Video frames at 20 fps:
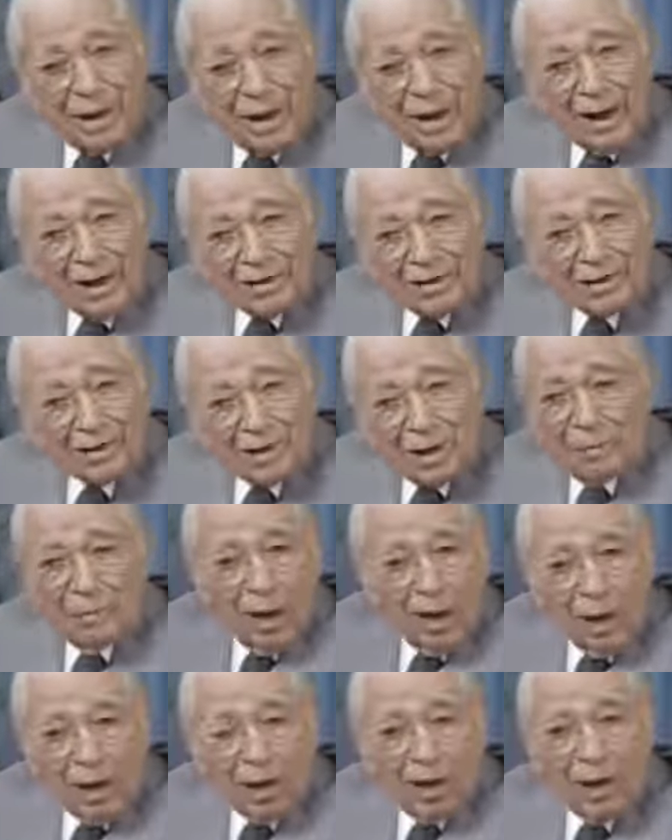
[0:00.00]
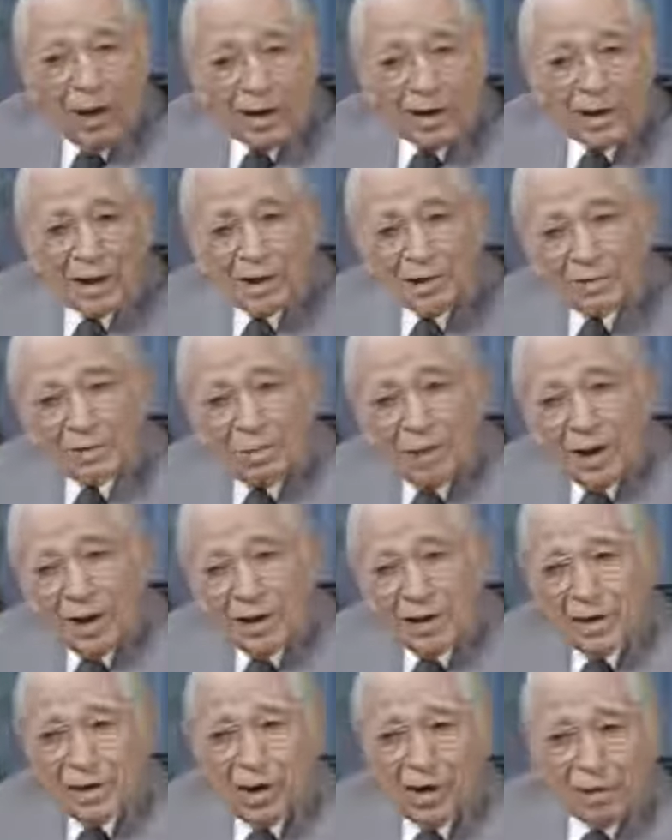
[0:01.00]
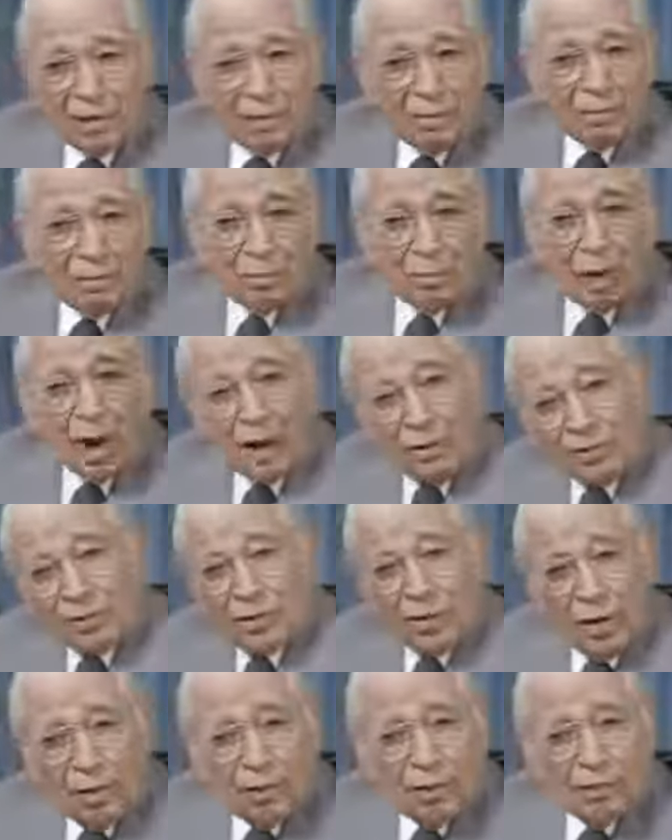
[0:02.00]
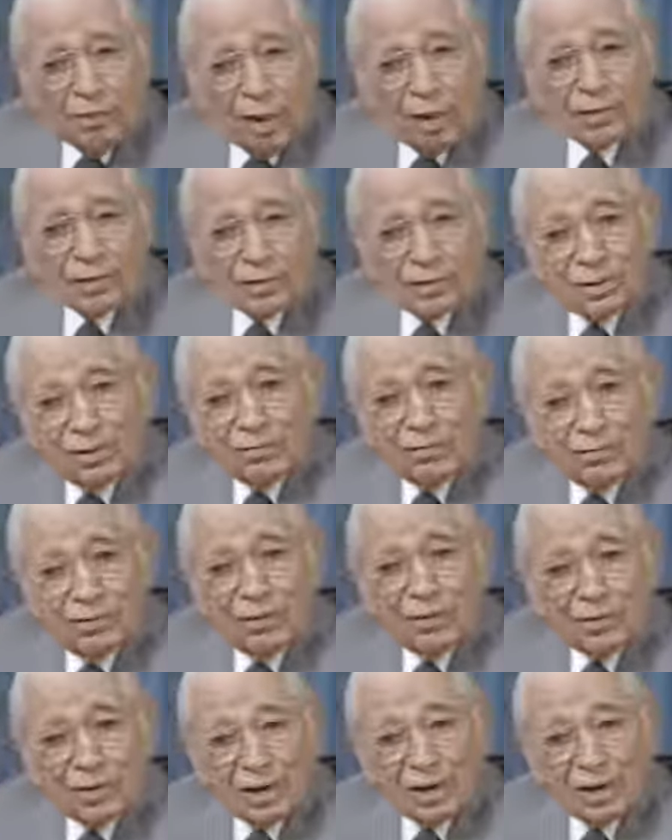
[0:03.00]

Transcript: And somehow, I guess my young bravado must have